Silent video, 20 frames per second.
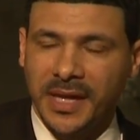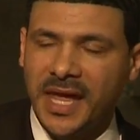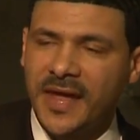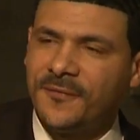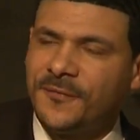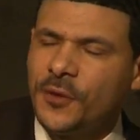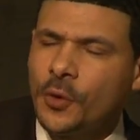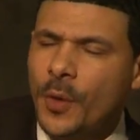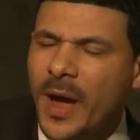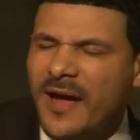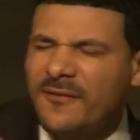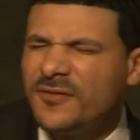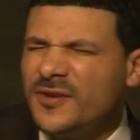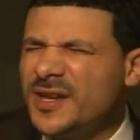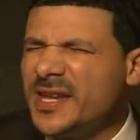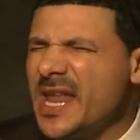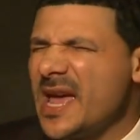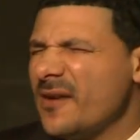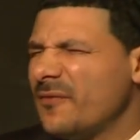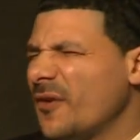If you have
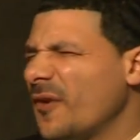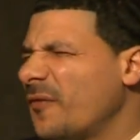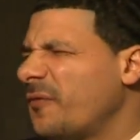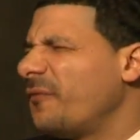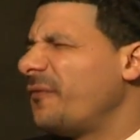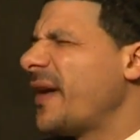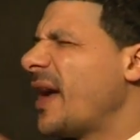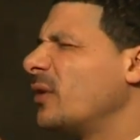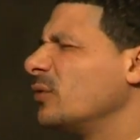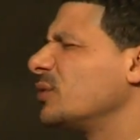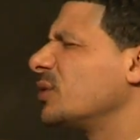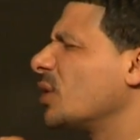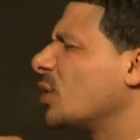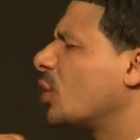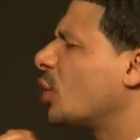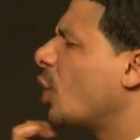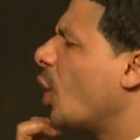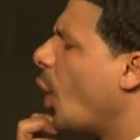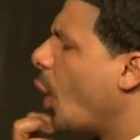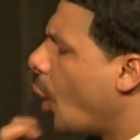never felt the
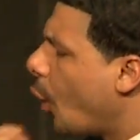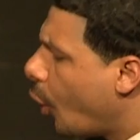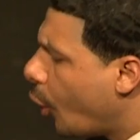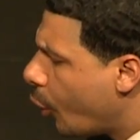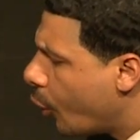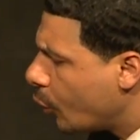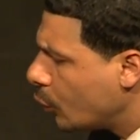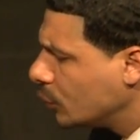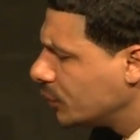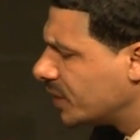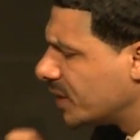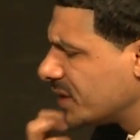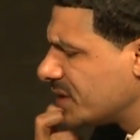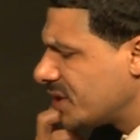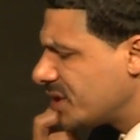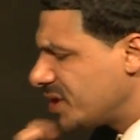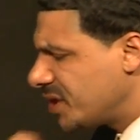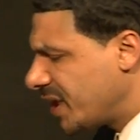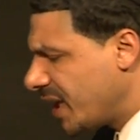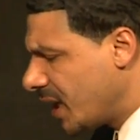cold
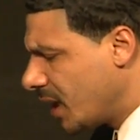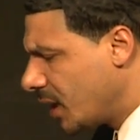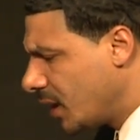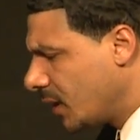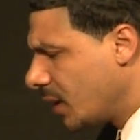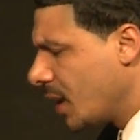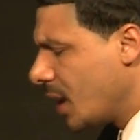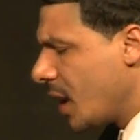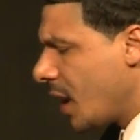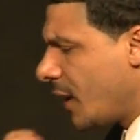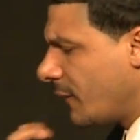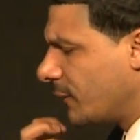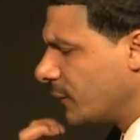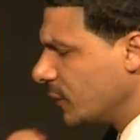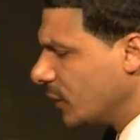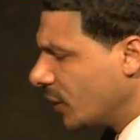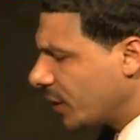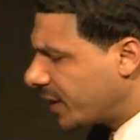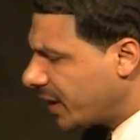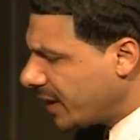chill
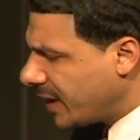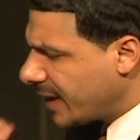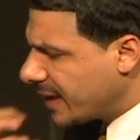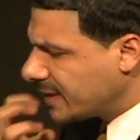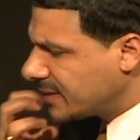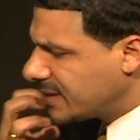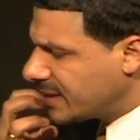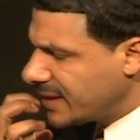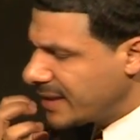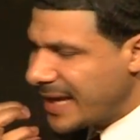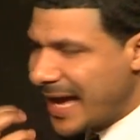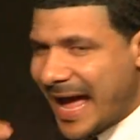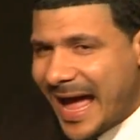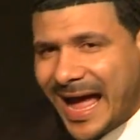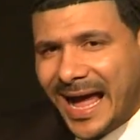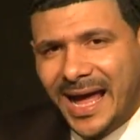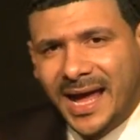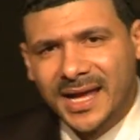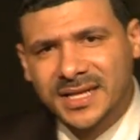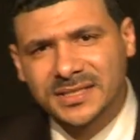of looking into the
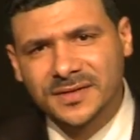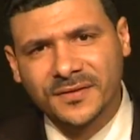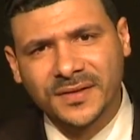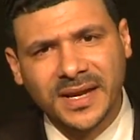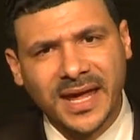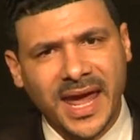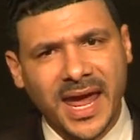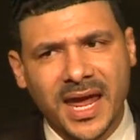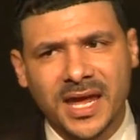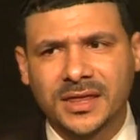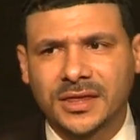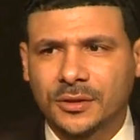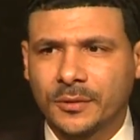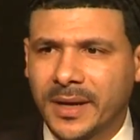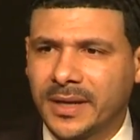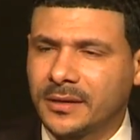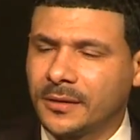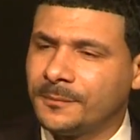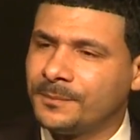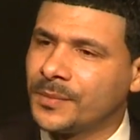eyes of an eighth
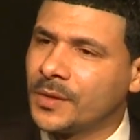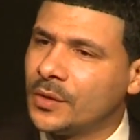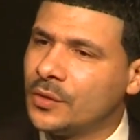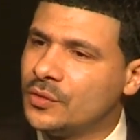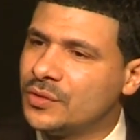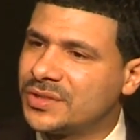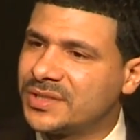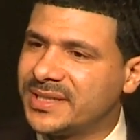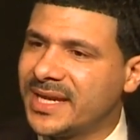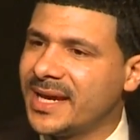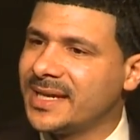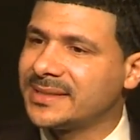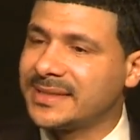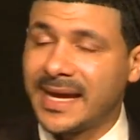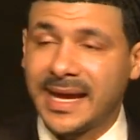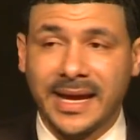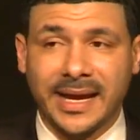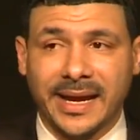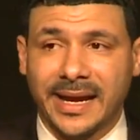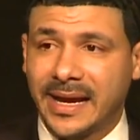grader who says,
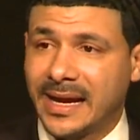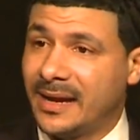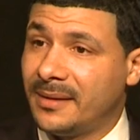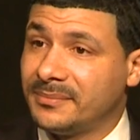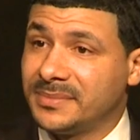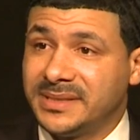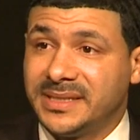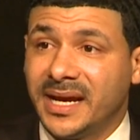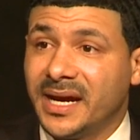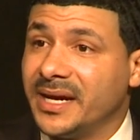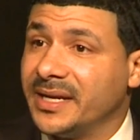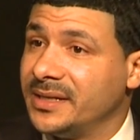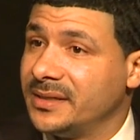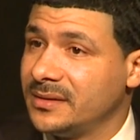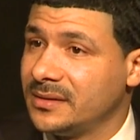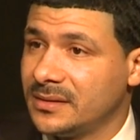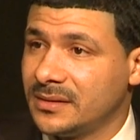I'm done,